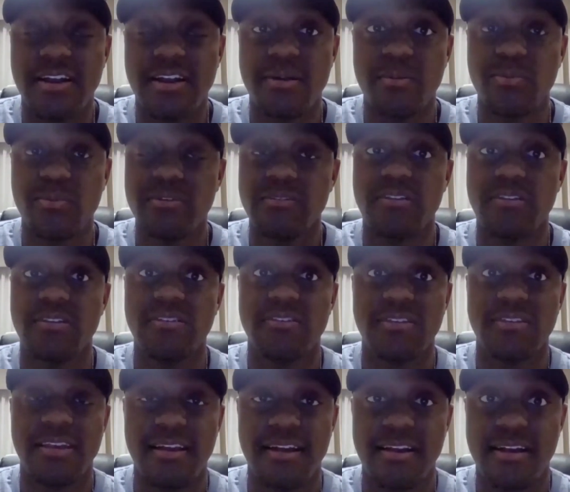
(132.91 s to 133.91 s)
which is
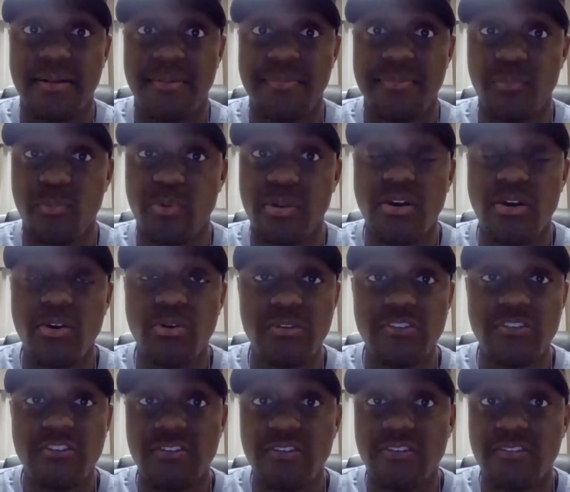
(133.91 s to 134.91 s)
one of the
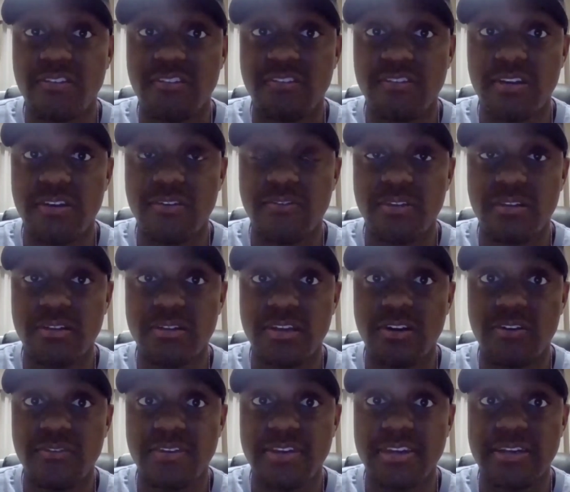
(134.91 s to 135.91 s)
oldest churches in the city of
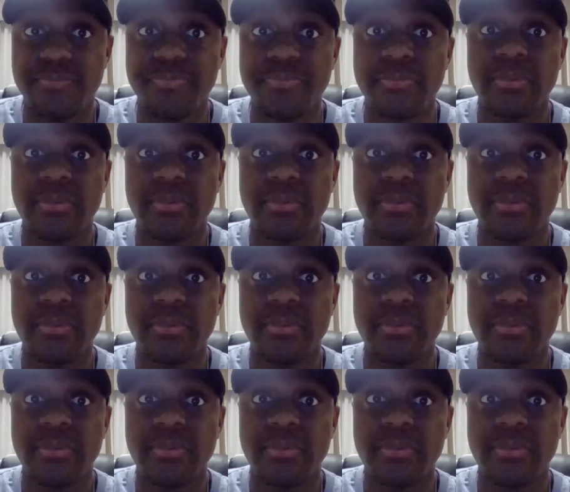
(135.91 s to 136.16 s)
Philadelphia.